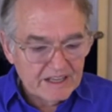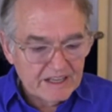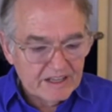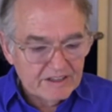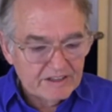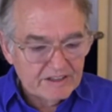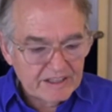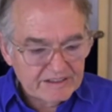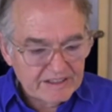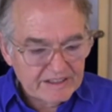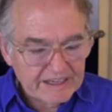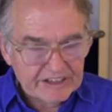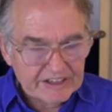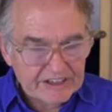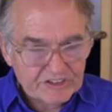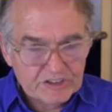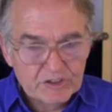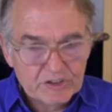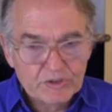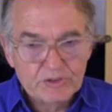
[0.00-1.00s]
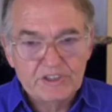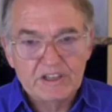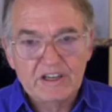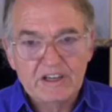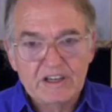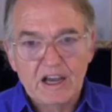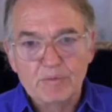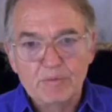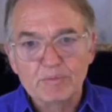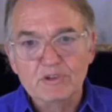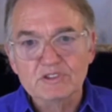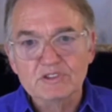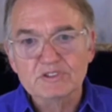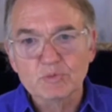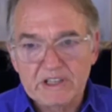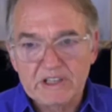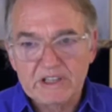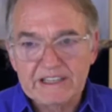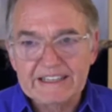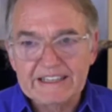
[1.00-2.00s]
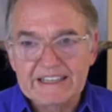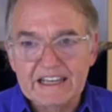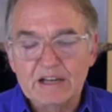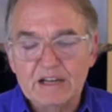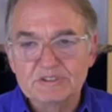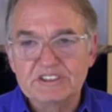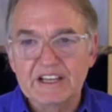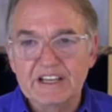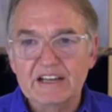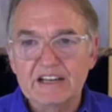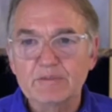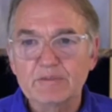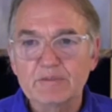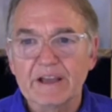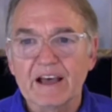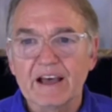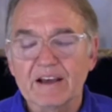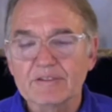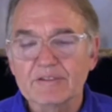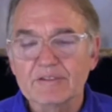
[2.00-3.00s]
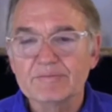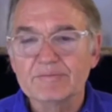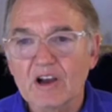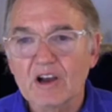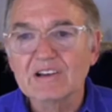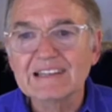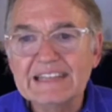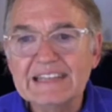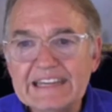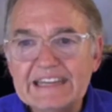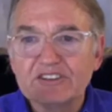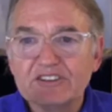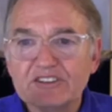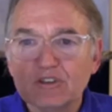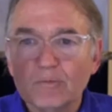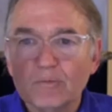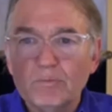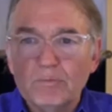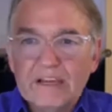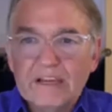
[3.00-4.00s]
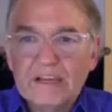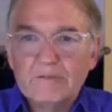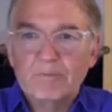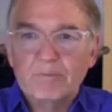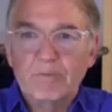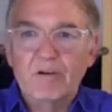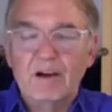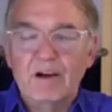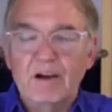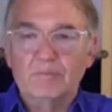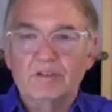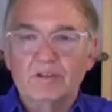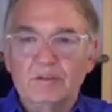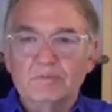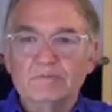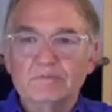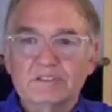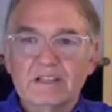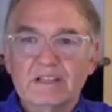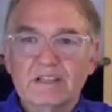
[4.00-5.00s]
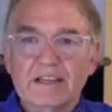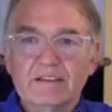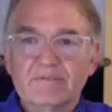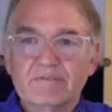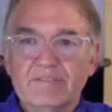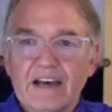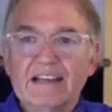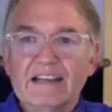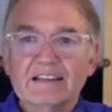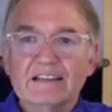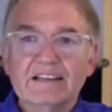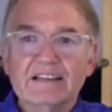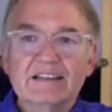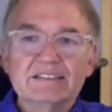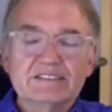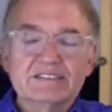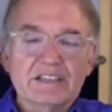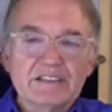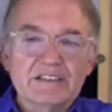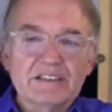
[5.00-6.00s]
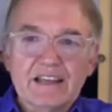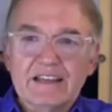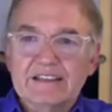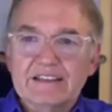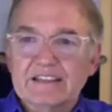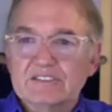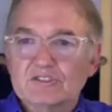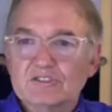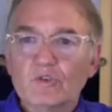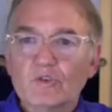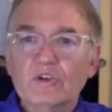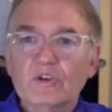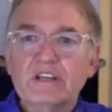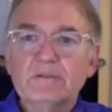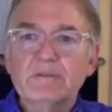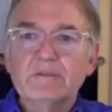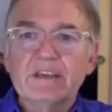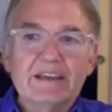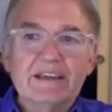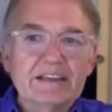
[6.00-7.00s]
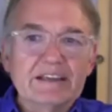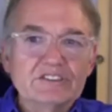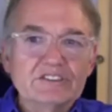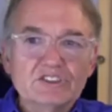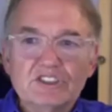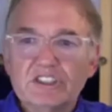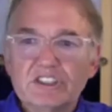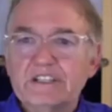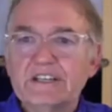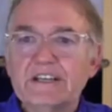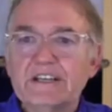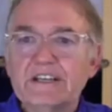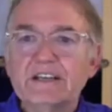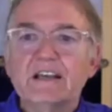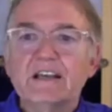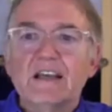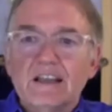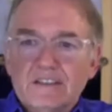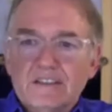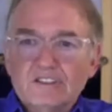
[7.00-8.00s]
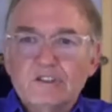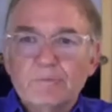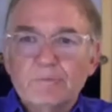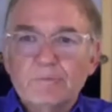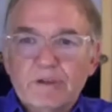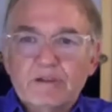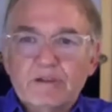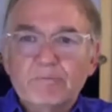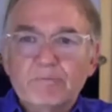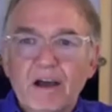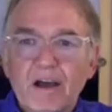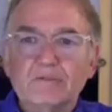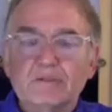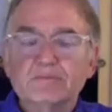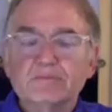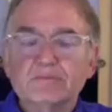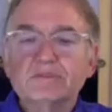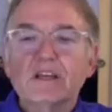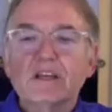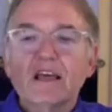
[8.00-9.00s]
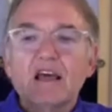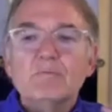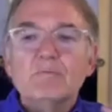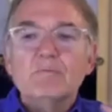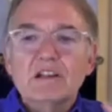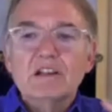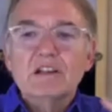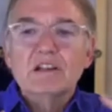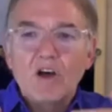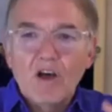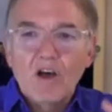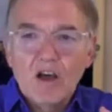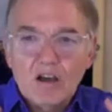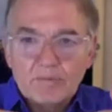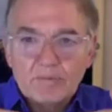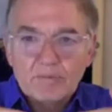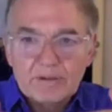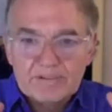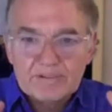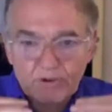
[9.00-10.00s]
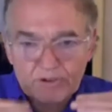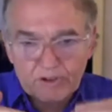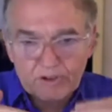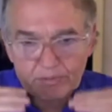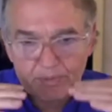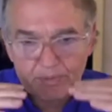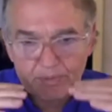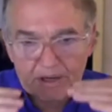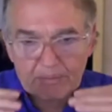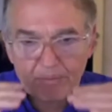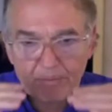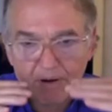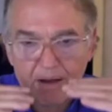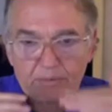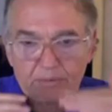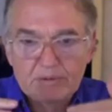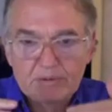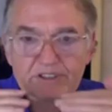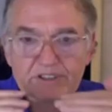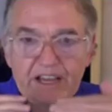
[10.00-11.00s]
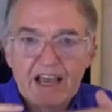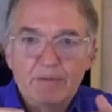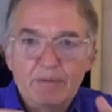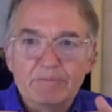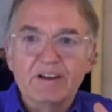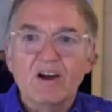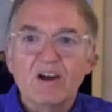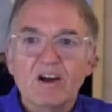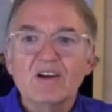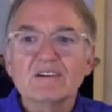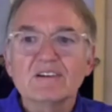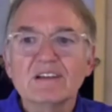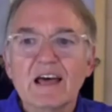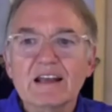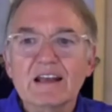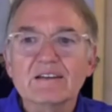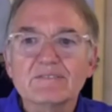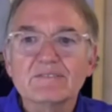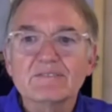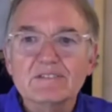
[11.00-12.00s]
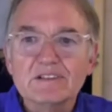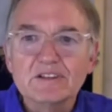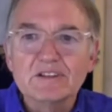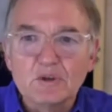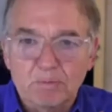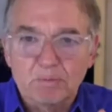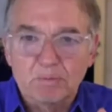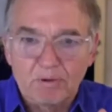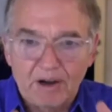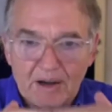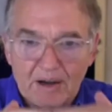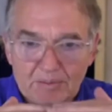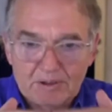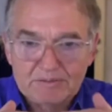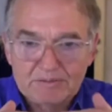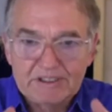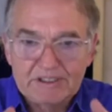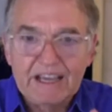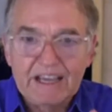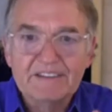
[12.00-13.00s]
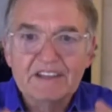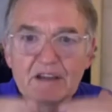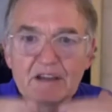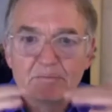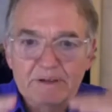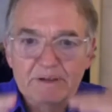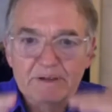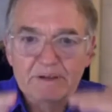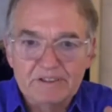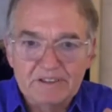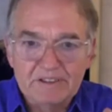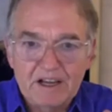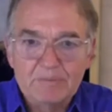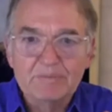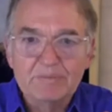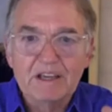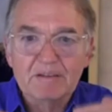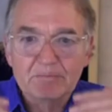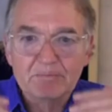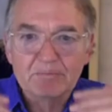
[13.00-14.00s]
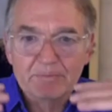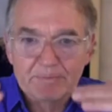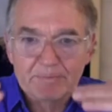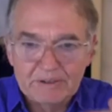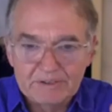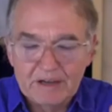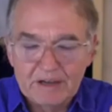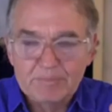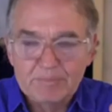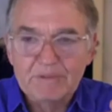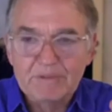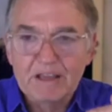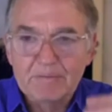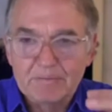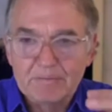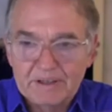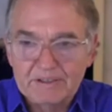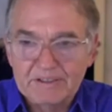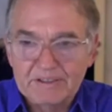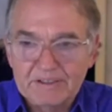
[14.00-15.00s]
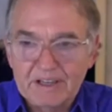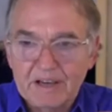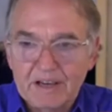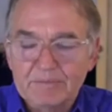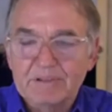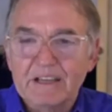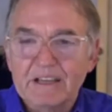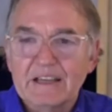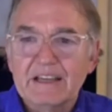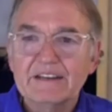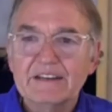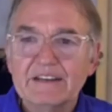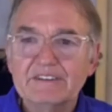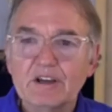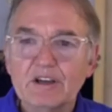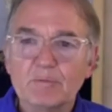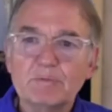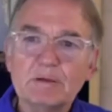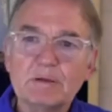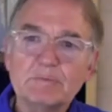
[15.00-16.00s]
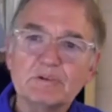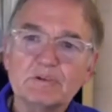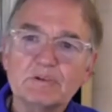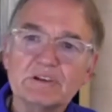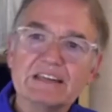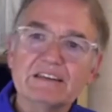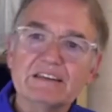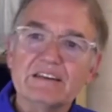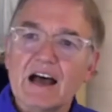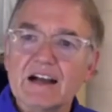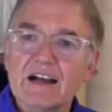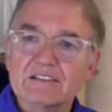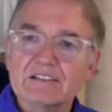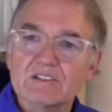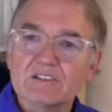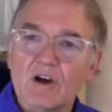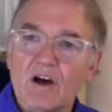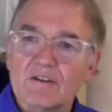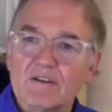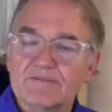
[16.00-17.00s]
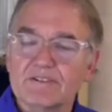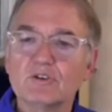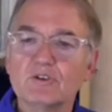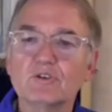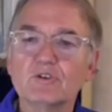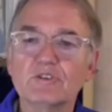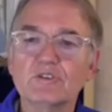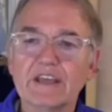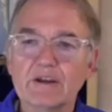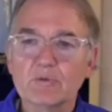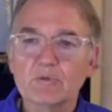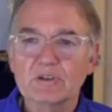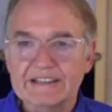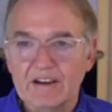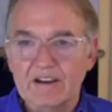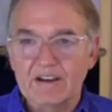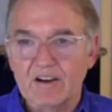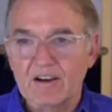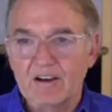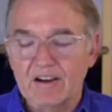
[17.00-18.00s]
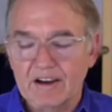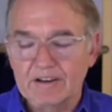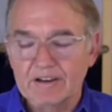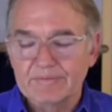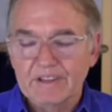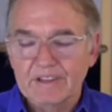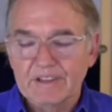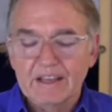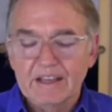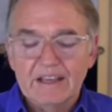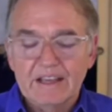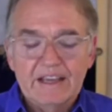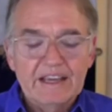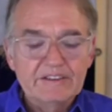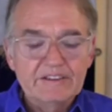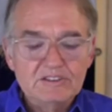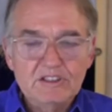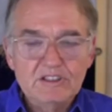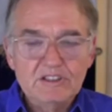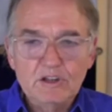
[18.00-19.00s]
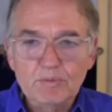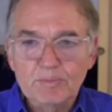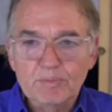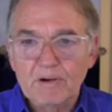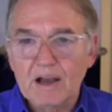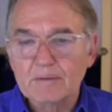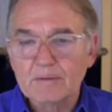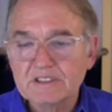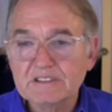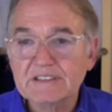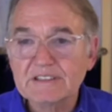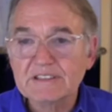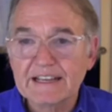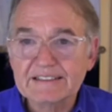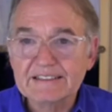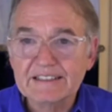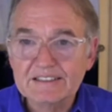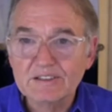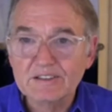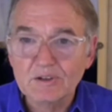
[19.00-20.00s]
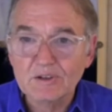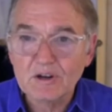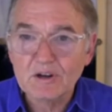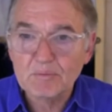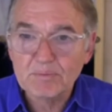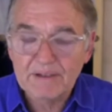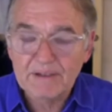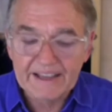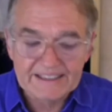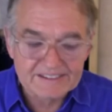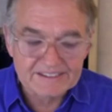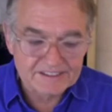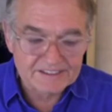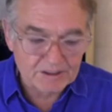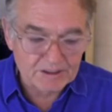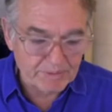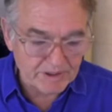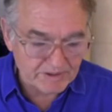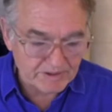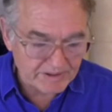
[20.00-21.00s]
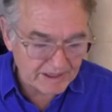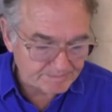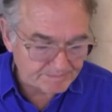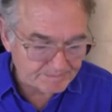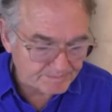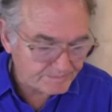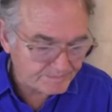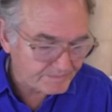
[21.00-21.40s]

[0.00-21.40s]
that the issues that couples really get upset about are lead to big problems like violence and yelling and screaming and cheating. Those are big problems. But long before those big problems happen are a lot of little problems, and they build up and build up and build up until people get knocked off of who they really are. And those little problems is like these little complaints that build up.